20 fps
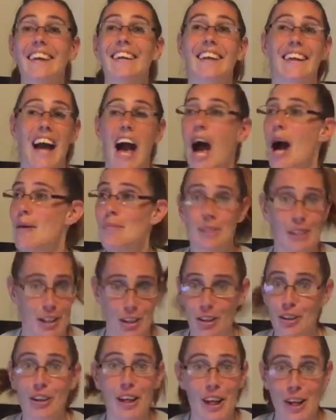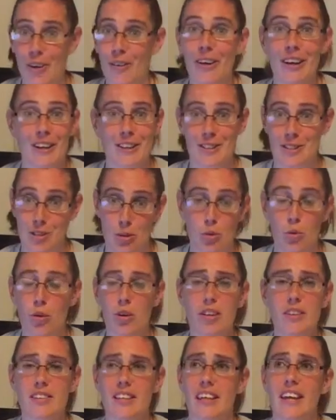Like, I'm literally going to
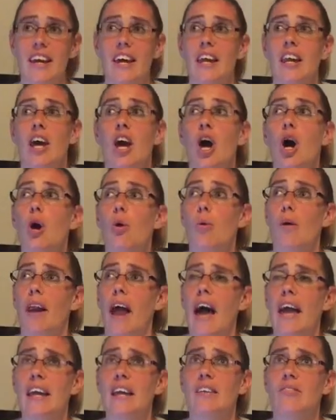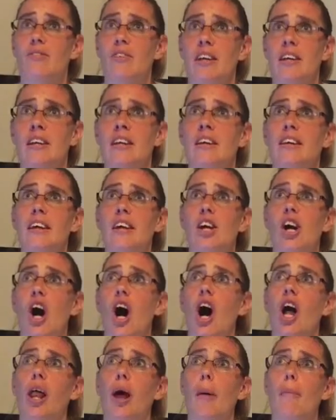school to get what I conveniently
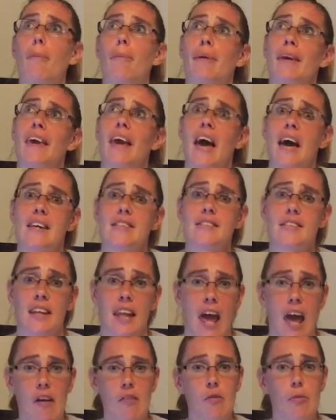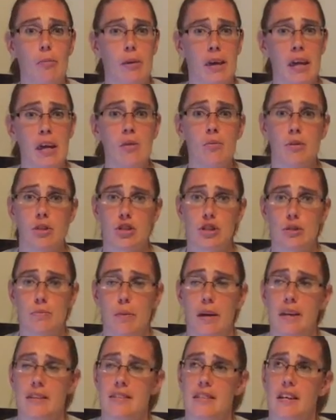call a BS in FB, which is
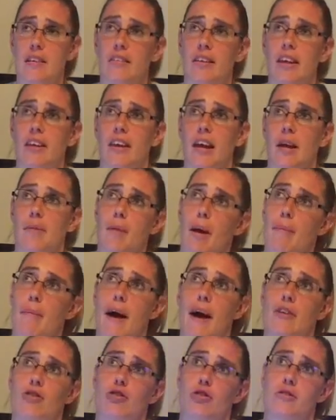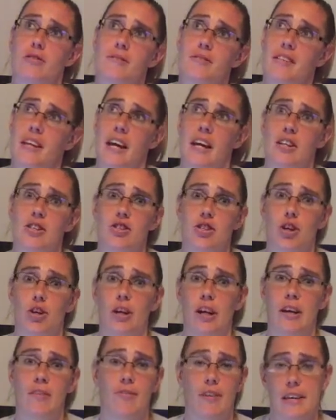basically like my Bachelor's of Science
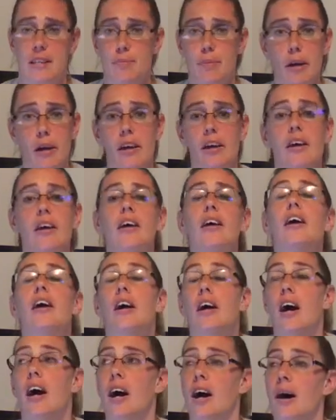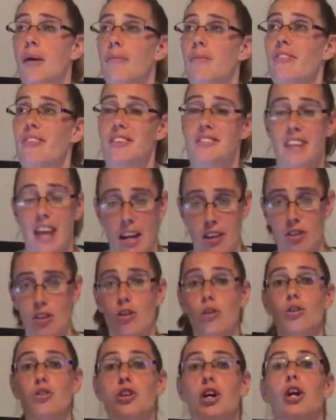degree in Facebook. Um, the
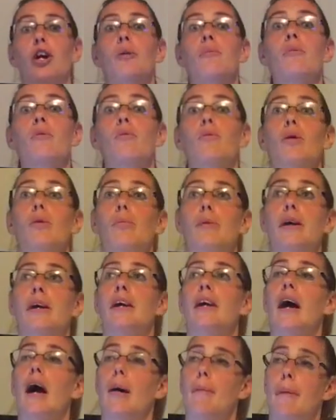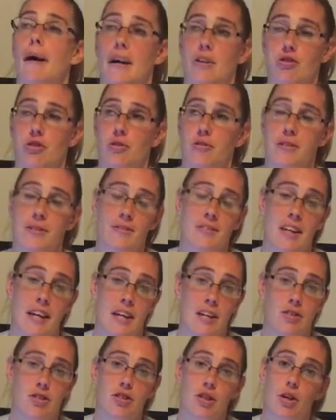technical term will be a Bachelor's of
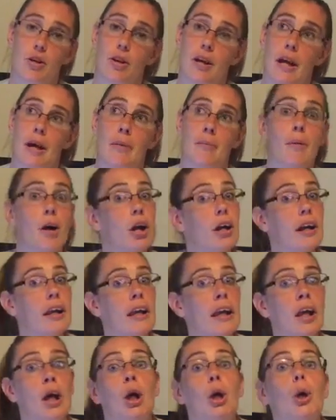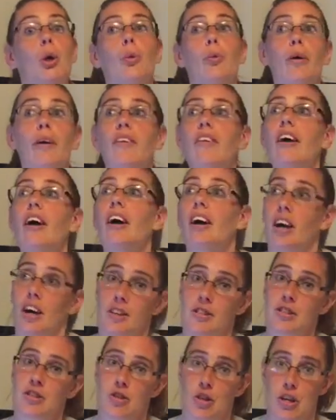Science degree in marketing with a
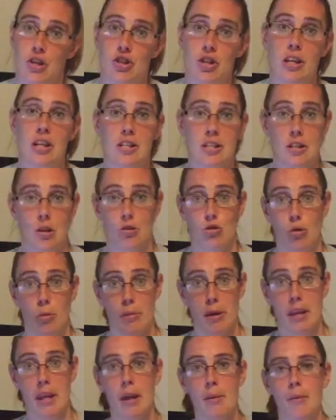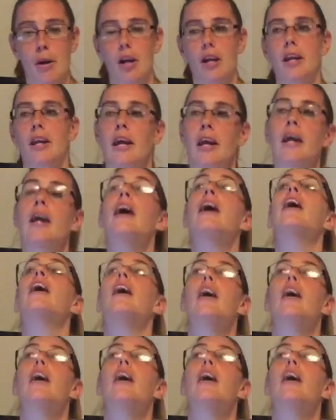concentration in social media marketing.